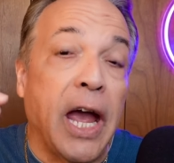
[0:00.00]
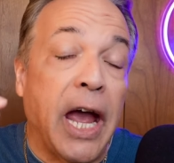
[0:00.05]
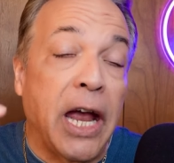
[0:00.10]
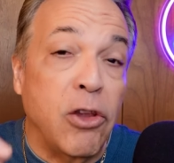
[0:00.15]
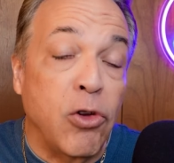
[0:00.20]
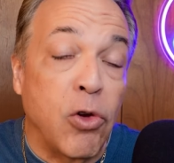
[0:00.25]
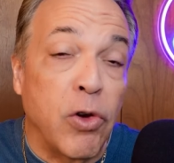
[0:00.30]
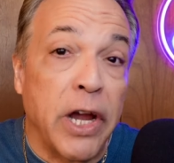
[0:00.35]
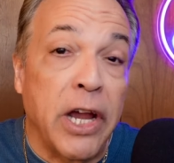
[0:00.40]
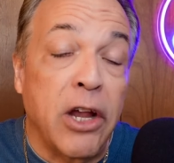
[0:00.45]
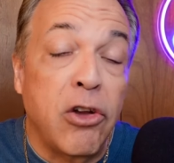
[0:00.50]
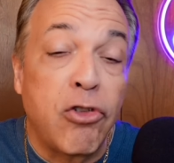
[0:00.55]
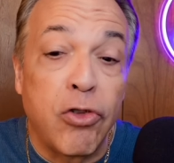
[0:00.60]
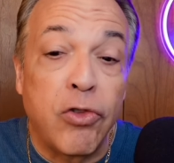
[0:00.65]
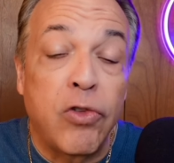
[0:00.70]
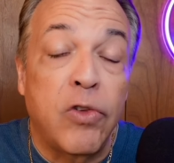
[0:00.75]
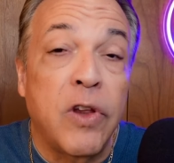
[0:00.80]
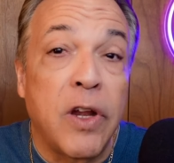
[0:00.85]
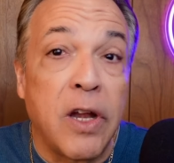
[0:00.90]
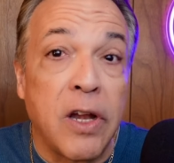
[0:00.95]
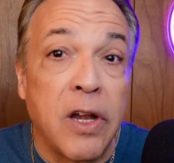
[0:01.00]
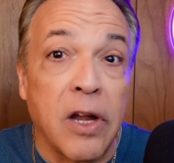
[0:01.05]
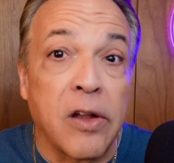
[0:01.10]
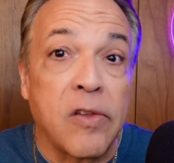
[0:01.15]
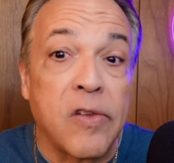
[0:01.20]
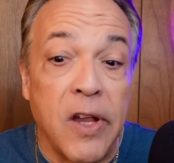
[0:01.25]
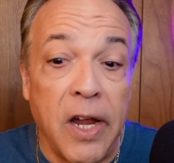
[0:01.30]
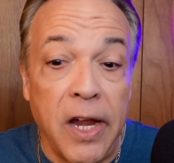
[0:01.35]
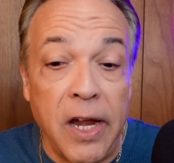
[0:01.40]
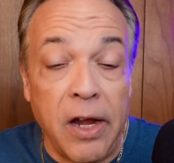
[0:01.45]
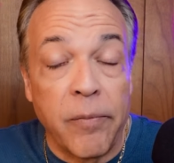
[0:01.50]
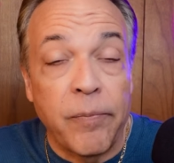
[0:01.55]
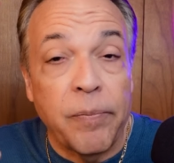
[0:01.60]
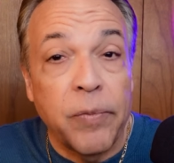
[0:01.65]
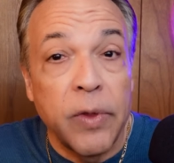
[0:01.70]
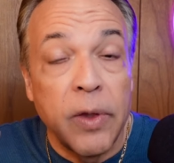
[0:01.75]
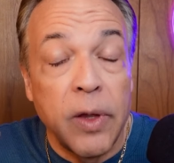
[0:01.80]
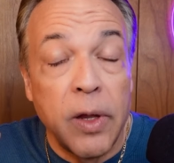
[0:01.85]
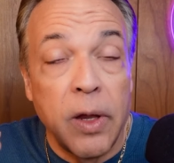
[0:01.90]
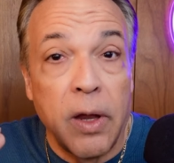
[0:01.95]
and you're interested in, let's say,
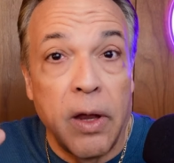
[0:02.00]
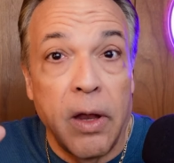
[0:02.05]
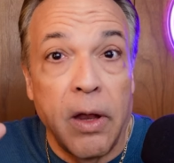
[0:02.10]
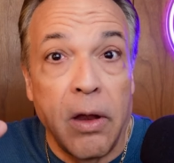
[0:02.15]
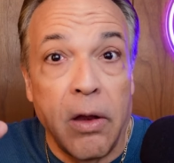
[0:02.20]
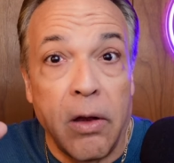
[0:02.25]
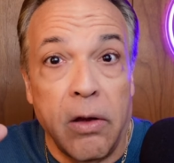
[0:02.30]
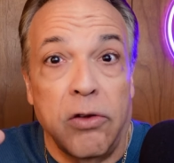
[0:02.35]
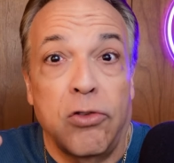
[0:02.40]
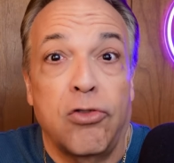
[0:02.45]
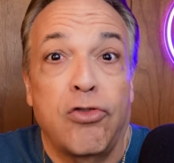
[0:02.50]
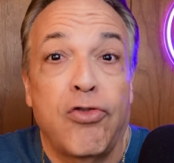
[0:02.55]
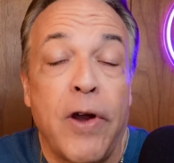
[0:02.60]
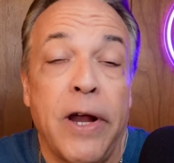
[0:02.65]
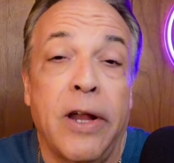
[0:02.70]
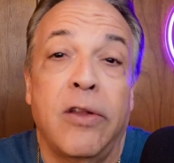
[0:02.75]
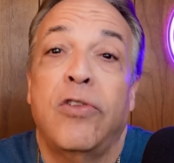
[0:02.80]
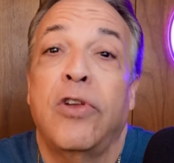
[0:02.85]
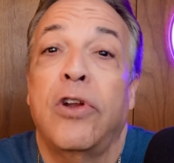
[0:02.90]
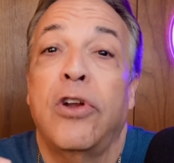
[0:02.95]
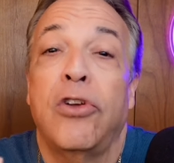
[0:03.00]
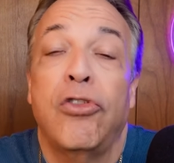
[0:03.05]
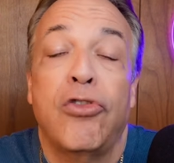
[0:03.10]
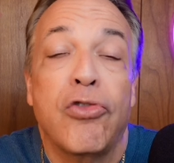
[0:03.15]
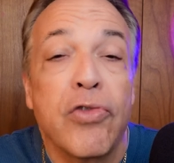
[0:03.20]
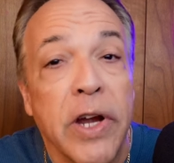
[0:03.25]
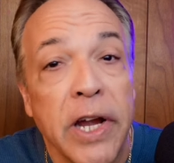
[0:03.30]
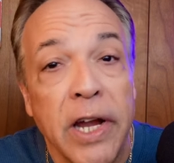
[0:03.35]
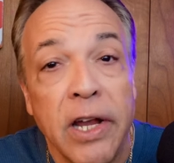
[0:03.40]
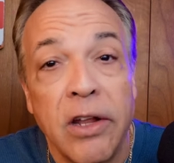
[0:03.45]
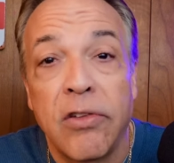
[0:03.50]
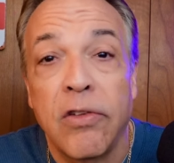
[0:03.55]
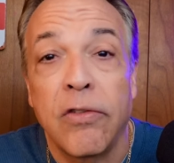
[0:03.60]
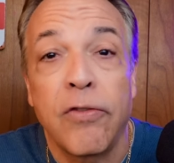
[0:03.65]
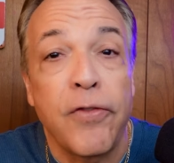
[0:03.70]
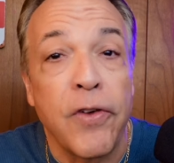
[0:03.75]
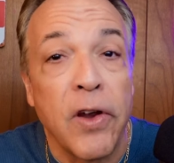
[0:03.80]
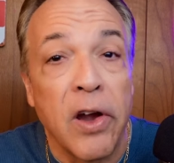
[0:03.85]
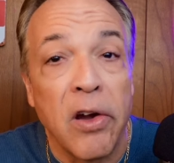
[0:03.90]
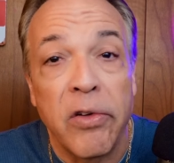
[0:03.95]
transit and trains
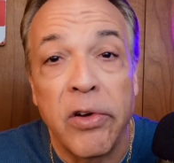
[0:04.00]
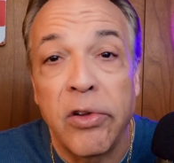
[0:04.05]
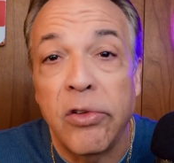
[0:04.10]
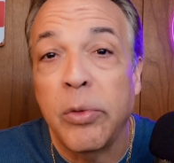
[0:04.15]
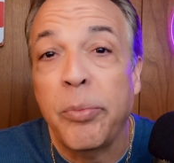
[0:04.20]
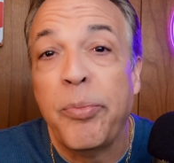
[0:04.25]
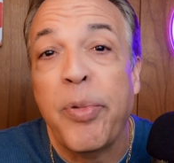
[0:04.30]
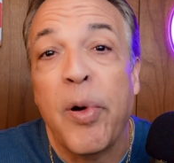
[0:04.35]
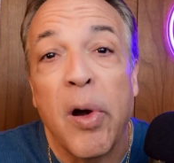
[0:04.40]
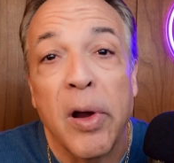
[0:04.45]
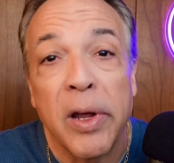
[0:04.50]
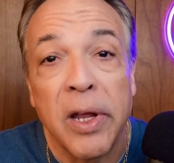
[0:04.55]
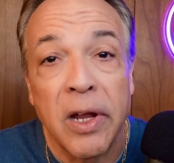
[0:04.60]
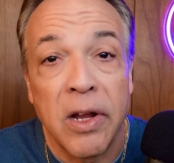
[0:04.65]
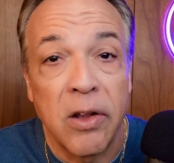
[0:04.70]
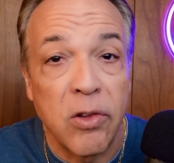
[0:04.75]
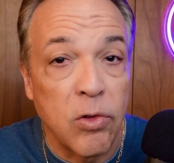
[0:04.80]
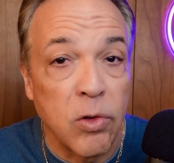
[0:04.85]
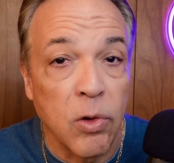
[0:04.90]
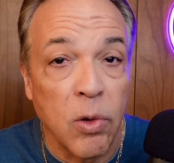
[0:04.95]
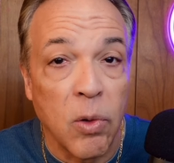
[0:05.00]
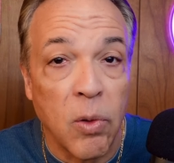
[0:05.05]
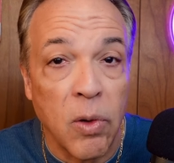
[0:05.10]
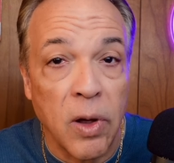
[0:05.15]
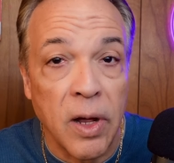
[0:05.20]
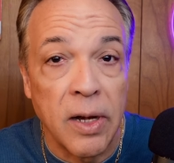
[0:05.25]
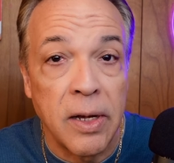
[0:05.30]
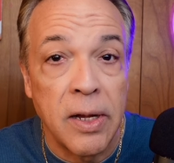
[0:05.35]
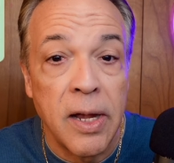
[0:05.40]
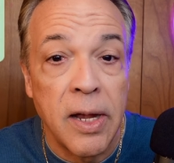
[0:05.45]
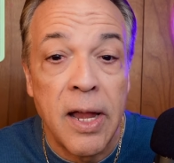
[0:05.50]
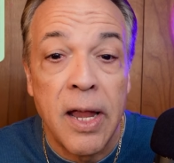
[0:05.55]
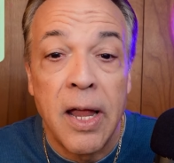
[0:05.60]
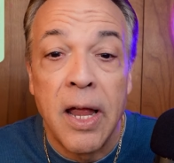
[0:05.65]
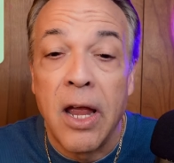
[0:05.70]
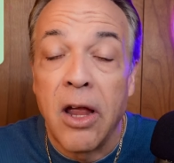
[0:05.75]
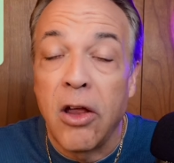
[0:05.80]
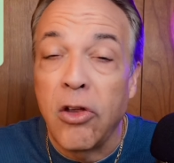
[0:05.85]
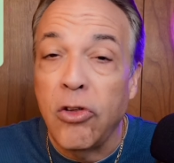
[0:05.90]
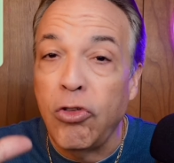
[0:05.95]
and ferries and parking and so on,
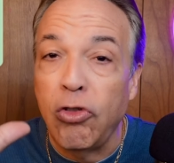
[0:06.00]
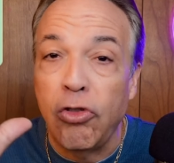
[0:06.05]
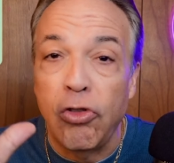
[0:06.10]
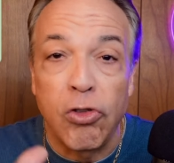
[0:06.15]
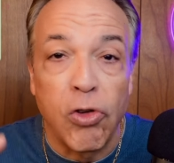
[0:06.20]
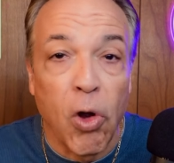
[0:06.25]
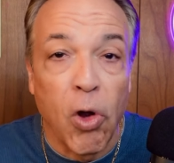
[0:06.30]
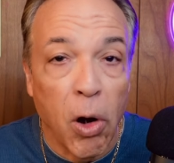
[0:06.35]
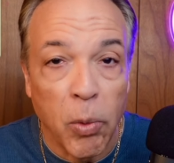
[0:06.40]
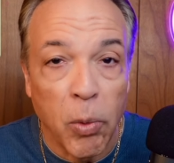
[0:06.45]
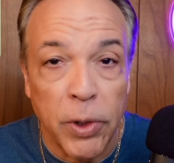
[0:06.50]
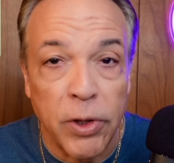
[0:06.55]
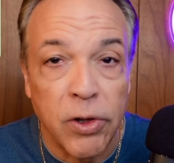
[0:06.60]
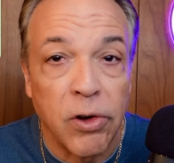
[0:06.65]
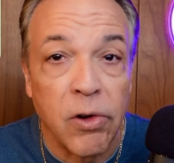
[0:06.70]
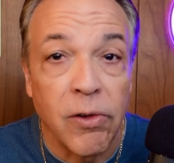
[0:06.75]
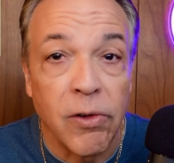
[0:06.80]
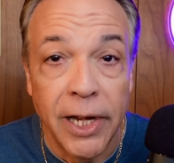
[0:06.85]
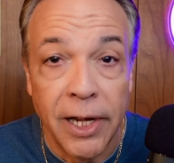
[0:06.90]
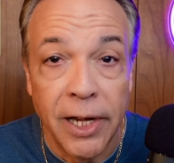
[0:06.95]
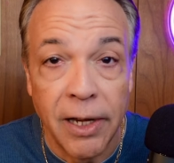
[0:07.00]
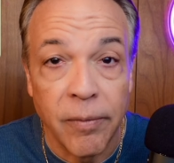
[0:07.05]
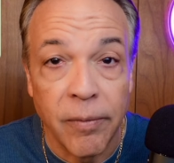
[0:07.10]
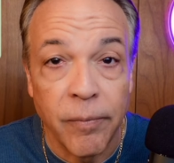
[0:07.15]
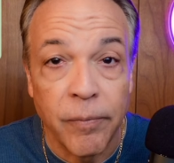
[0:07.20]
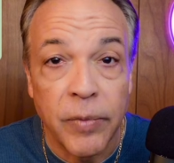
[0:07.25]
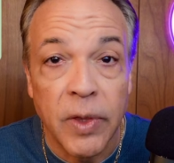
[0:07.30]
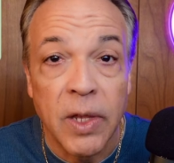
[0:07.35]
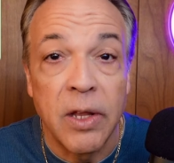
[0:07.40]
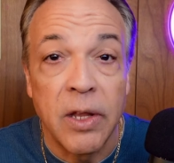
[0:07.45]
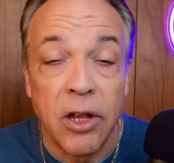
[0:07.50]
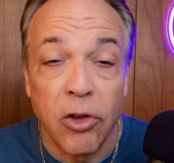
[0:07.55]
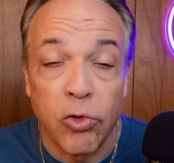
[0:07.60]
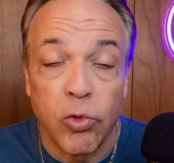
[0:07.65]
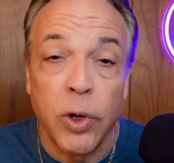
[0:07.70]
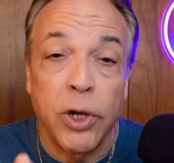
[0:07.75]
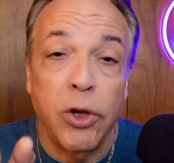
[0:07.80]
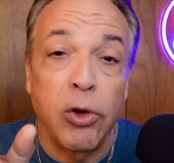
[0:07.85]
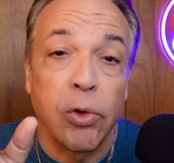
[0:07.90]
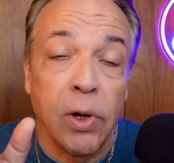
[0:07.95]
start with the green.
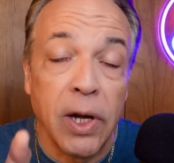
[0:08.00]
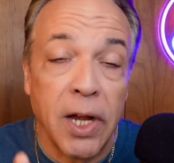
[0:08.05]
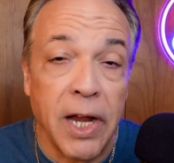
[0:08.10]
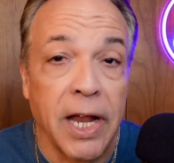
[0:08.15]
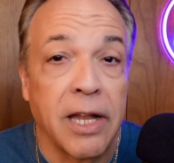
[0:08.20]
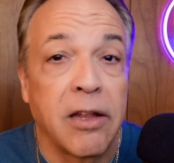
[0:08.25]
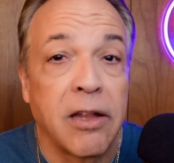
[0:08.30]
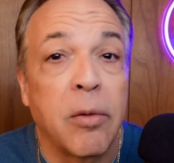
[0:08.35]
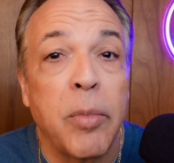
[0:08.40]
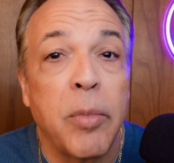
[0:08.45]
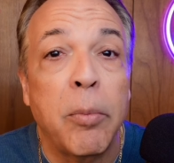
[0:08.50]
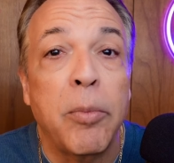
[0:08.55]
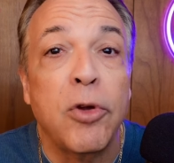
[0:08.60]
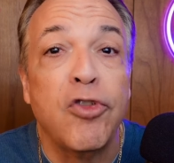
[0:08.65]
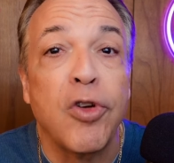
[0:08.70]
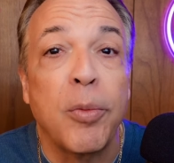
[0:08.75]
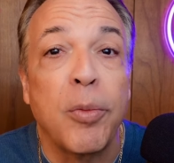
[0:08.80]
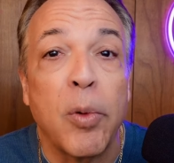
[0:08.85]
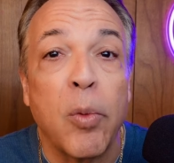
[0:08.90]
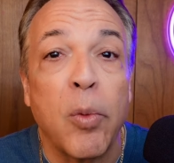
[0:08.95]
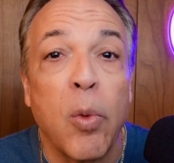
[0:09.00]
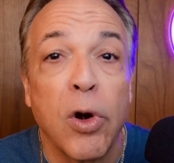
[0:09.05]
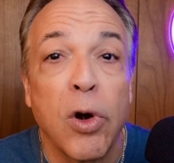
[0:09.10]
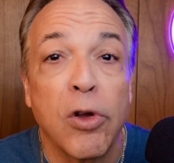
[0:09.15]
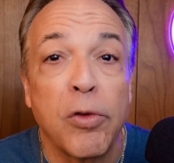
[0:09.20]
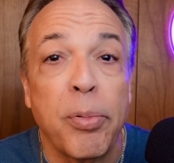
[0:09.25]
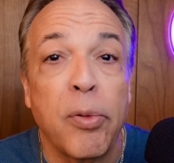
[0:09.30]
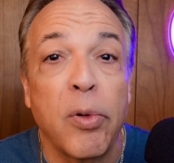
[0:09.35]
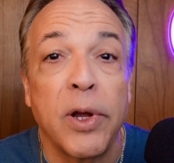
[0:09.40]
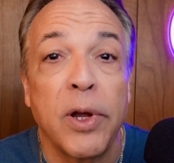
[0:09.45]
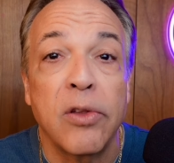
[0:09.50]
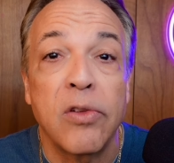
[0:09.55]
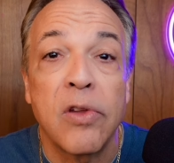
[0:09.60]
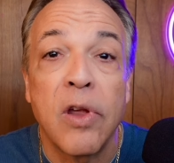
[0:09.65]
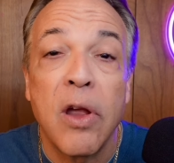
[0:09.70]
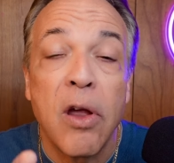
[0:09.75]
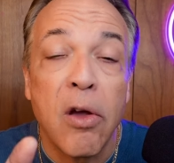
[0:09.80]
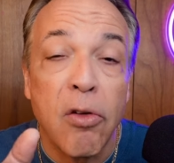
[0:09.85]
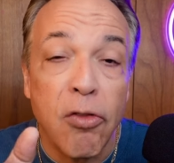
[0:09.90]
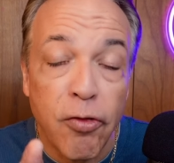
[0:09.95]
This way you can get the membership rewards points
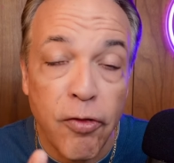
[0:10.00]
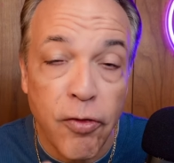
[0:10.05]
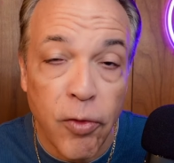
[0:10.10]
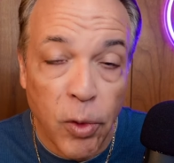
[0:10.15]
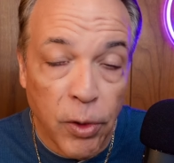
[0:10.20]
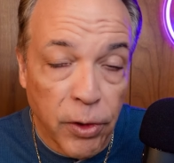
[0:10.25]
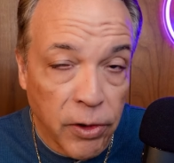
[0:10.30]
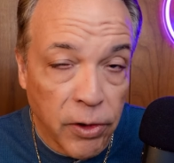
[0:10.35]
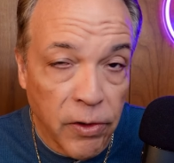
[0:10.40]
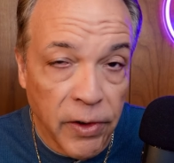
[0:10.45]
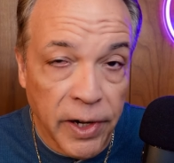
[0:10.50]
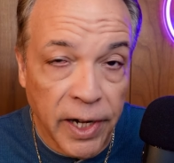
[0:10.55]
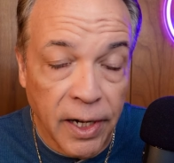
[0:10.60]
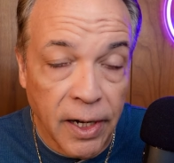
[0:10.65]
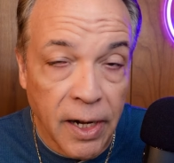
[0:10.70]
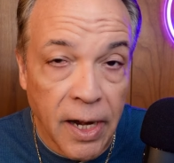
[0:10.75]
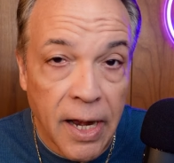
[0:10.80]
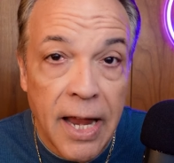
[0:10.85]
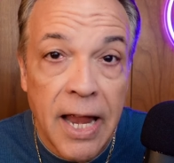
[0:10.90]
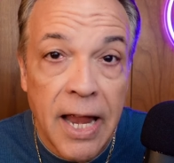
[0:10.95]
for the green.